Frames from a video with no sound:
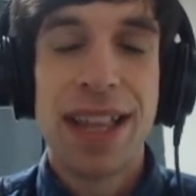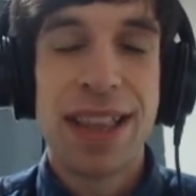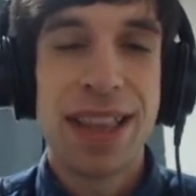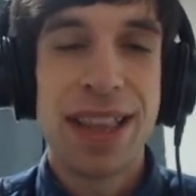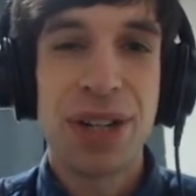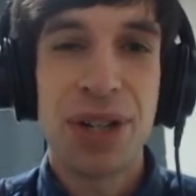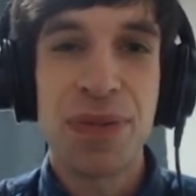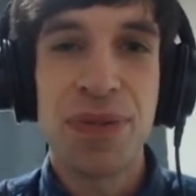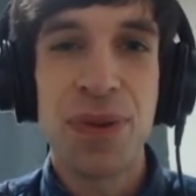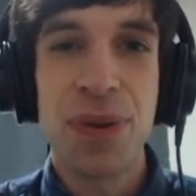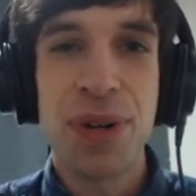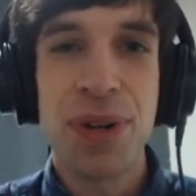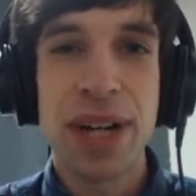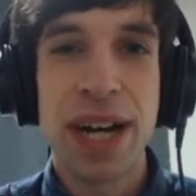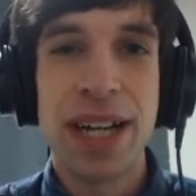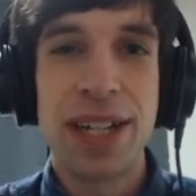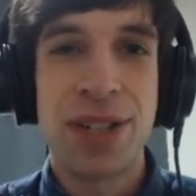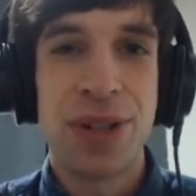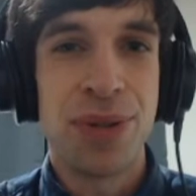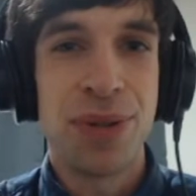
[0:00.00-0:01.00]
Therefore,
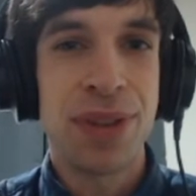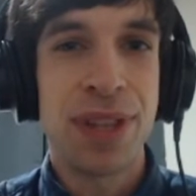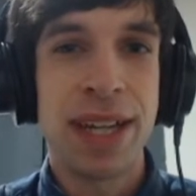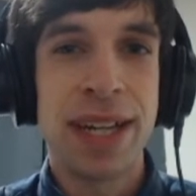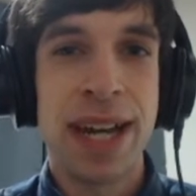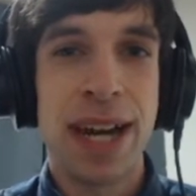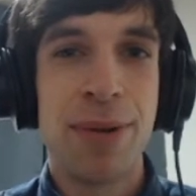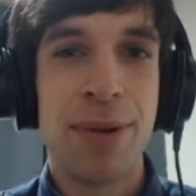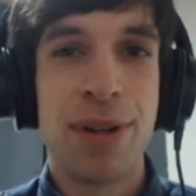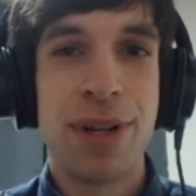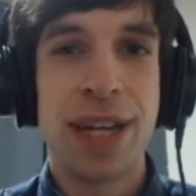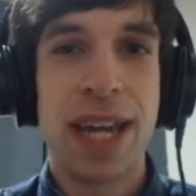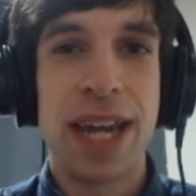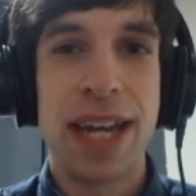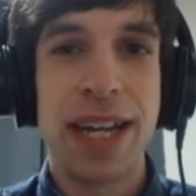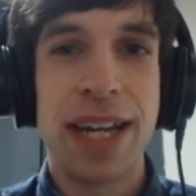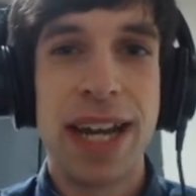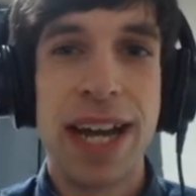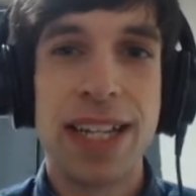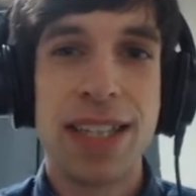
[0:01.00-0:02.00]
I don't think I will
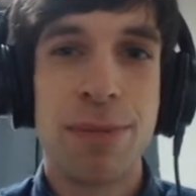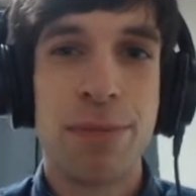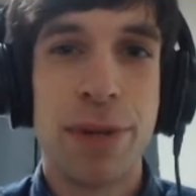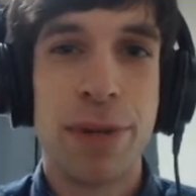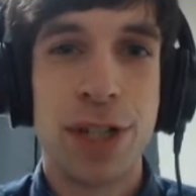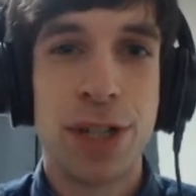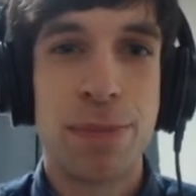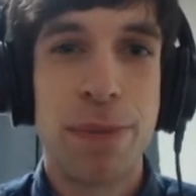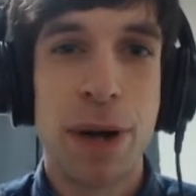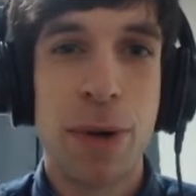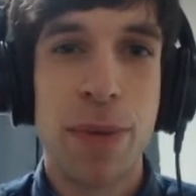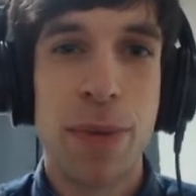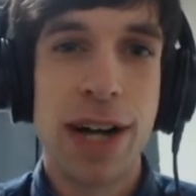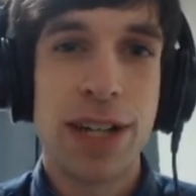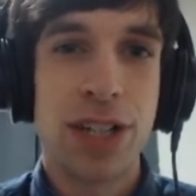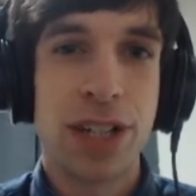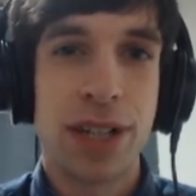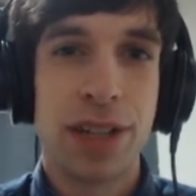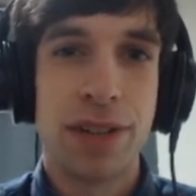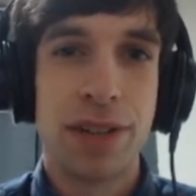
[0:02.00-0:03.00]
gain as much by
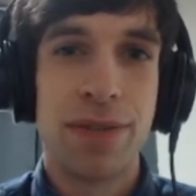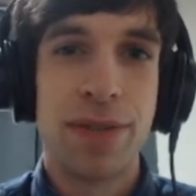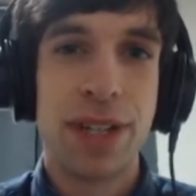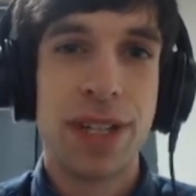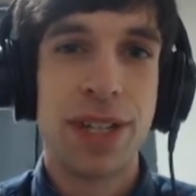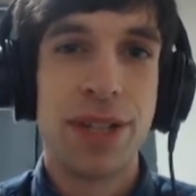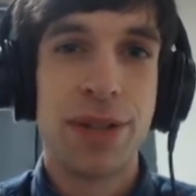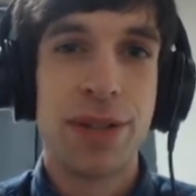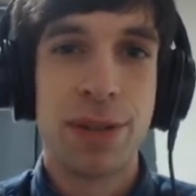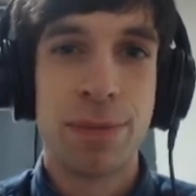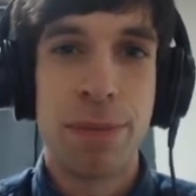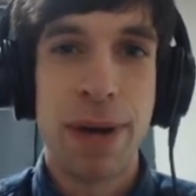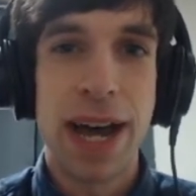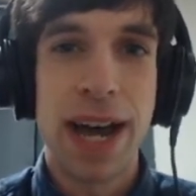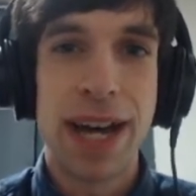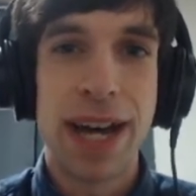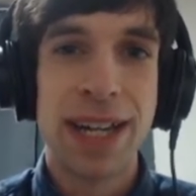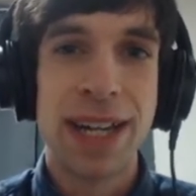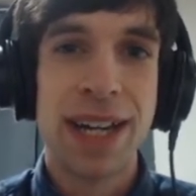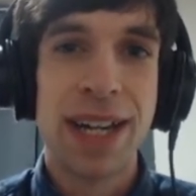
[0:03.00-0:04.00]
watching the videos
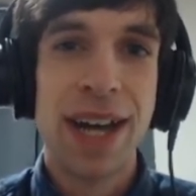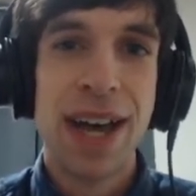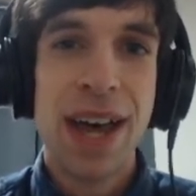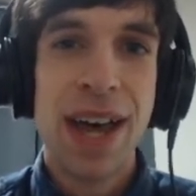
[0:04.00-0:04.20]
back.